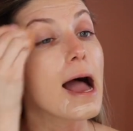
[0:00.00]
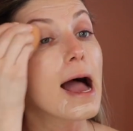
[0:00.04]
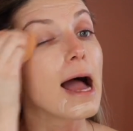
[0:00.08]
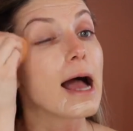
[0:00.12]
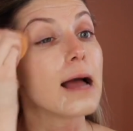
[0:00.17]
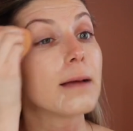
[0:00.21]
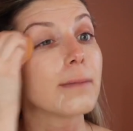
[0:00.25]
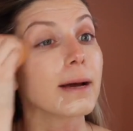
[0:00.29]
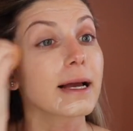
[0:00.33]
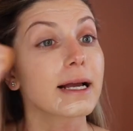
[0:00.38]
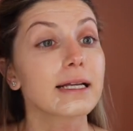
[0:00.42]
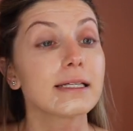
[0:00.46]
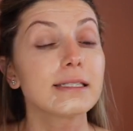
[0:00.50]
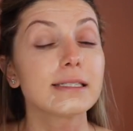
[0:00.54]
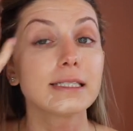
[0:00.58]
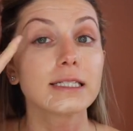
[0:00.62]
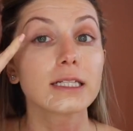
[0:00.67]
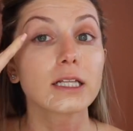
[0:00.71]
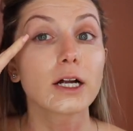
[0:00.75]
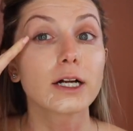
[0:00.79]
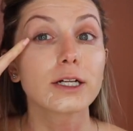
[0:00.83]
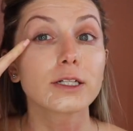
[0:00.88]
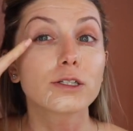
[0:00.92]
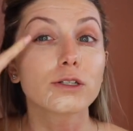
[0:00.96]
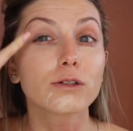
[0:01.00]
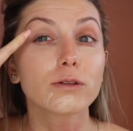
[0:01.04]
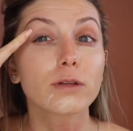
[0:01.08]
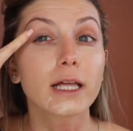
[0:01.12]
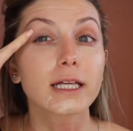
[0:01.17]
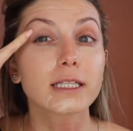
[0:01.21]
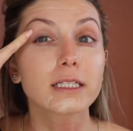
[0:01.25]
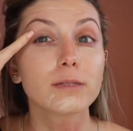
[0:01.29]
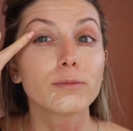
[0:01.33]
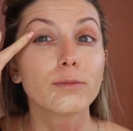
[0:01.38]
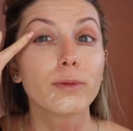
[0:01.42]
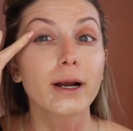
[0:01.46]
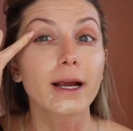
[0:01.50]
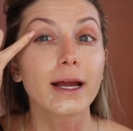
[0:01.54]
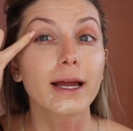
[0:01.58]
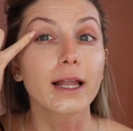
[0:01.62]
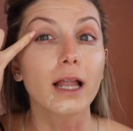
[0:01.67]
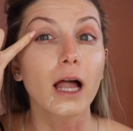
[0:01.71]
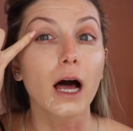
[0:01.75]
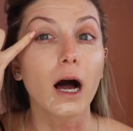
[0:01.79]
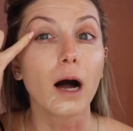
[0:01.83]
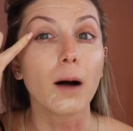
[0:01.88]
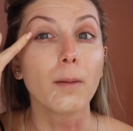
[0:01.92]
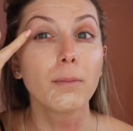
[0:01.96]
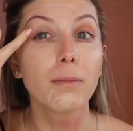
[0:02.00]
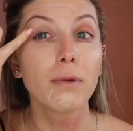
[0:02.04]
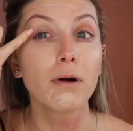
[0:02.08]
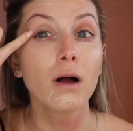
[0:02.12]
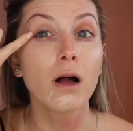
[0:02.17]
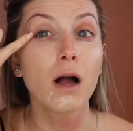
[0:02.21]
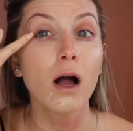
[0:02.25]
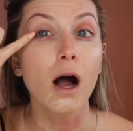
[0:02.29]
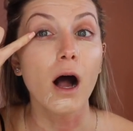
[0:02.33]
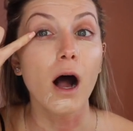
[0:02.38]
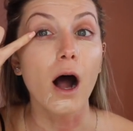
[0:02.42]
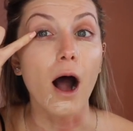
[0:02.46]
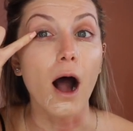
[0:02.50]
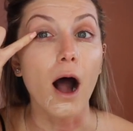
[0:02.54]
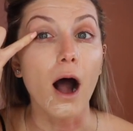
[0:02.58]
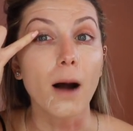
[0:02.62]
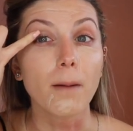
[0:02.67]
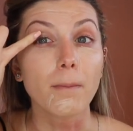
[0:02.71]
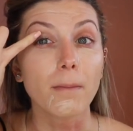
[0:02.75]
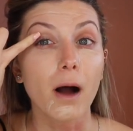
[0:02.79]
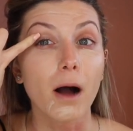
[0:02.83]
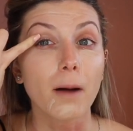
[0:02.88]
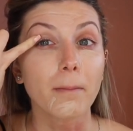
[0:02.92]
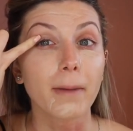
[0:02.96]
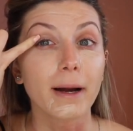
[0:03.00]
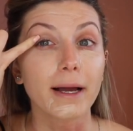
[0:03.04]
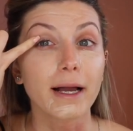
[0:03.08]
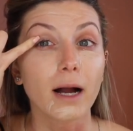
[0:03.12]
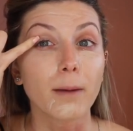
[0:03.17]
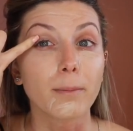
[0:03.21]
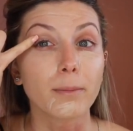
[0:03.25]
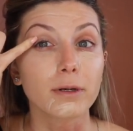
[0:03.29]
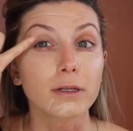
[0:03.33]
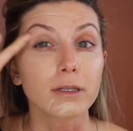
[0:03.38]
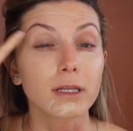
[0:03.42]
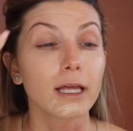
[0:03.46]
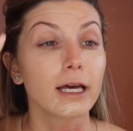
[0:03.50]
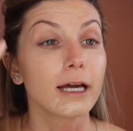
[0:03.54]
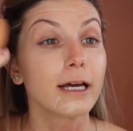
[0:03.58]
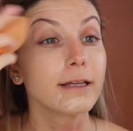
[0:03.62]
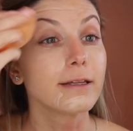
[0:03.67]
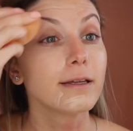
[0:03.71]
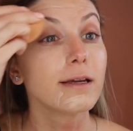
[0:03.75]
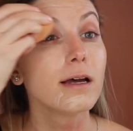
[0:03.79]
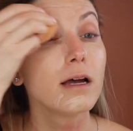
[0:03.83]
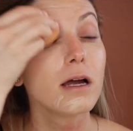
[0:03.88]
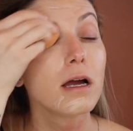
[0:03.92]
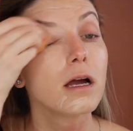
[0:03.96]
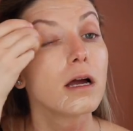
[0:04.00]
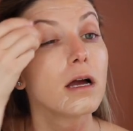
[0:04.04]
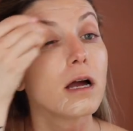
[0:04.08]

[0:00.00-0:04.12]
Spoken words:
And my concealer, I do like to bring it up on my upper lid.